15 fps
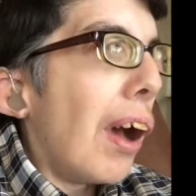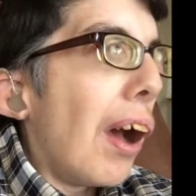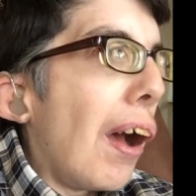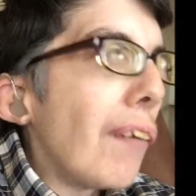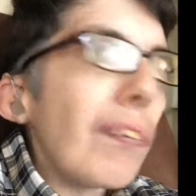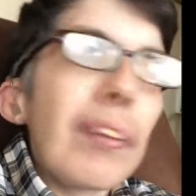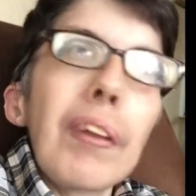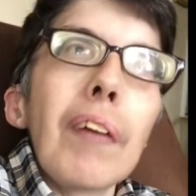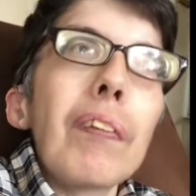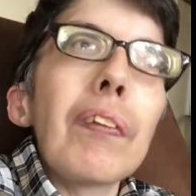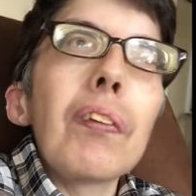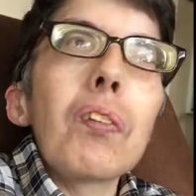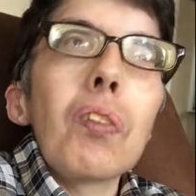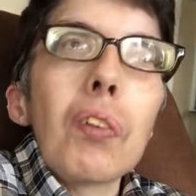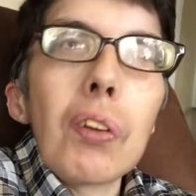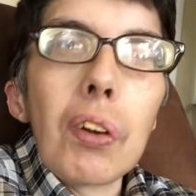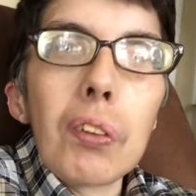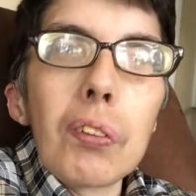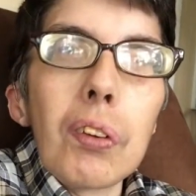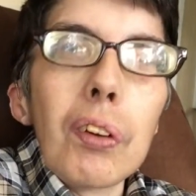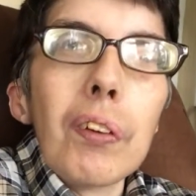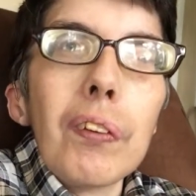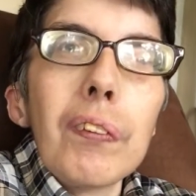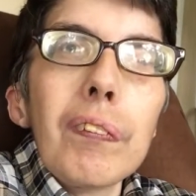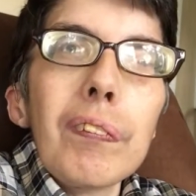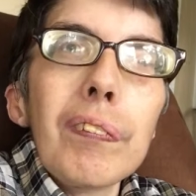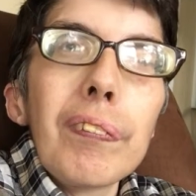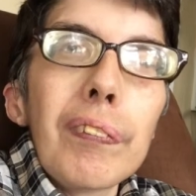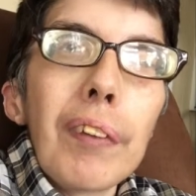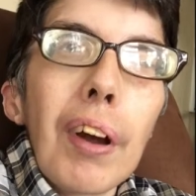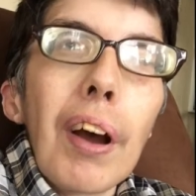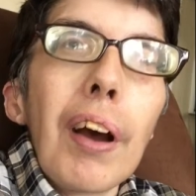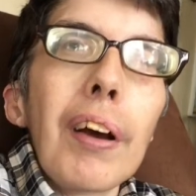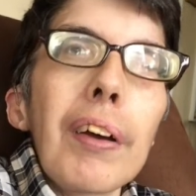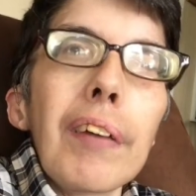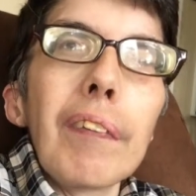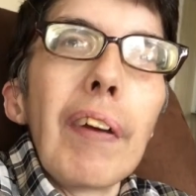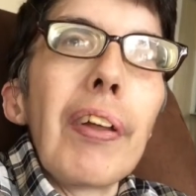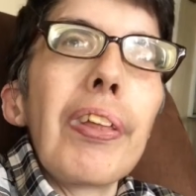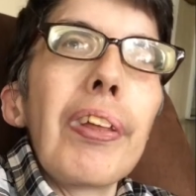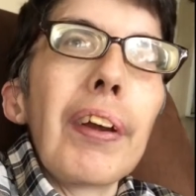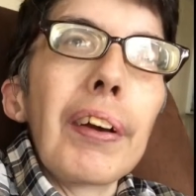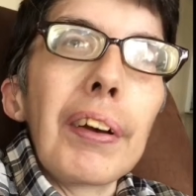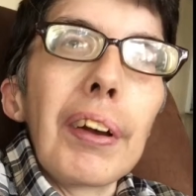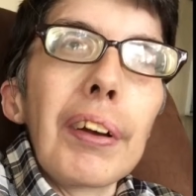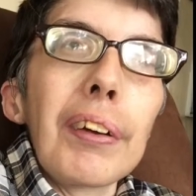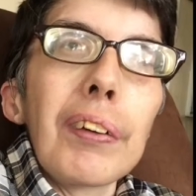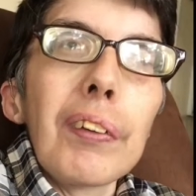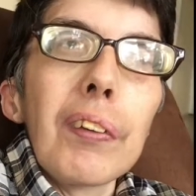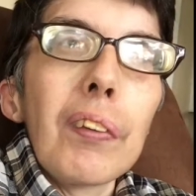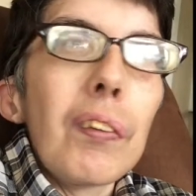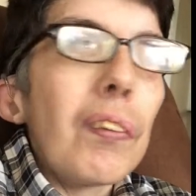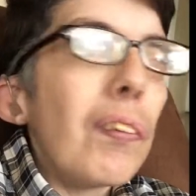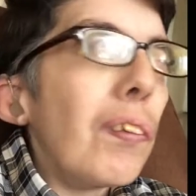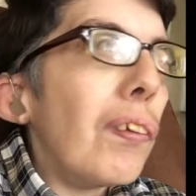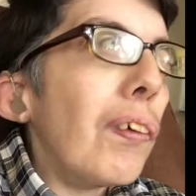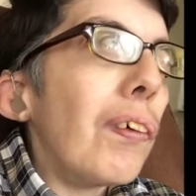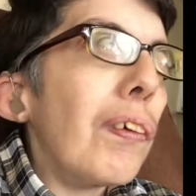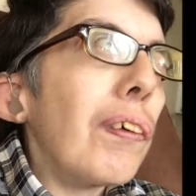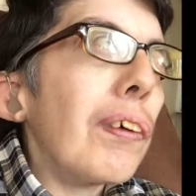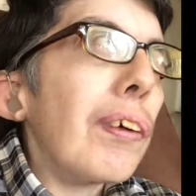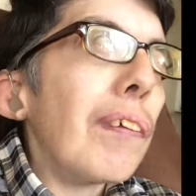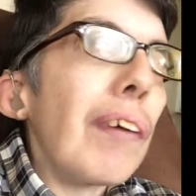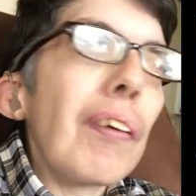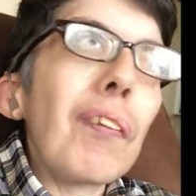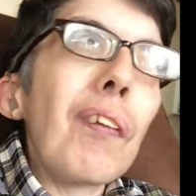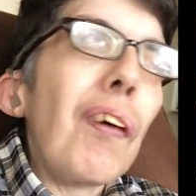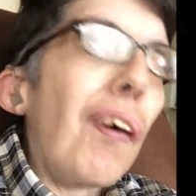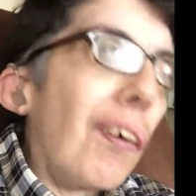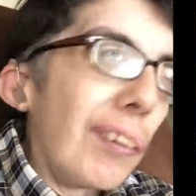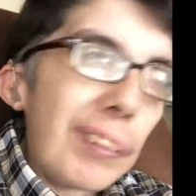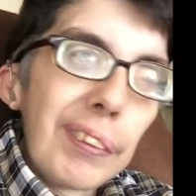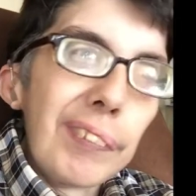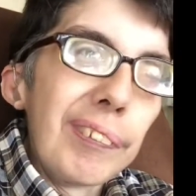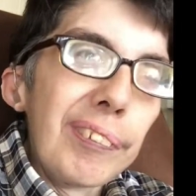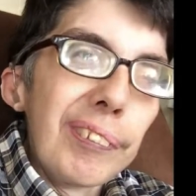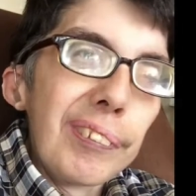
I was never traditional uh, in my thinking or in my walk.